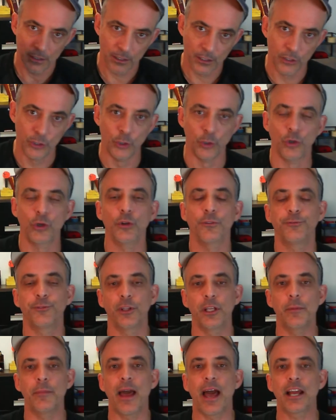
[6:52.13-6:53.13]
Google
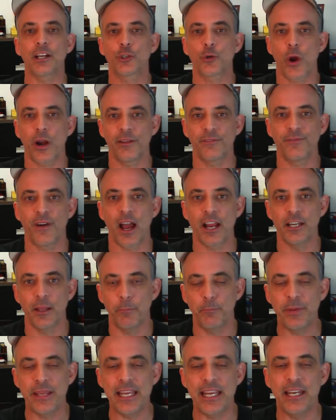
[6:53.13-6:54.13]
Fleabag, try to find a
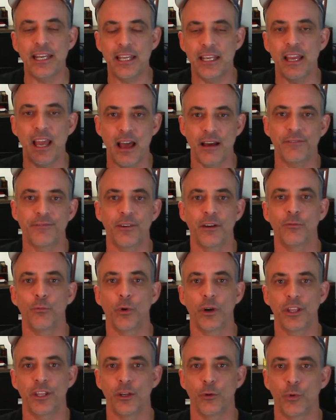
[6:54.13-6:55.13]
PDF of one
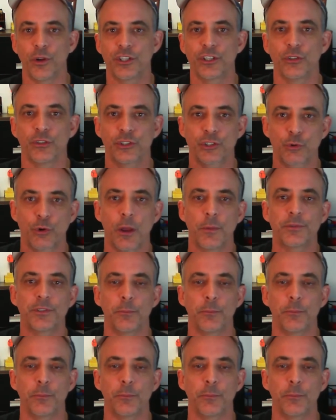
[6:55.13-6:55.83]
of the original scripts,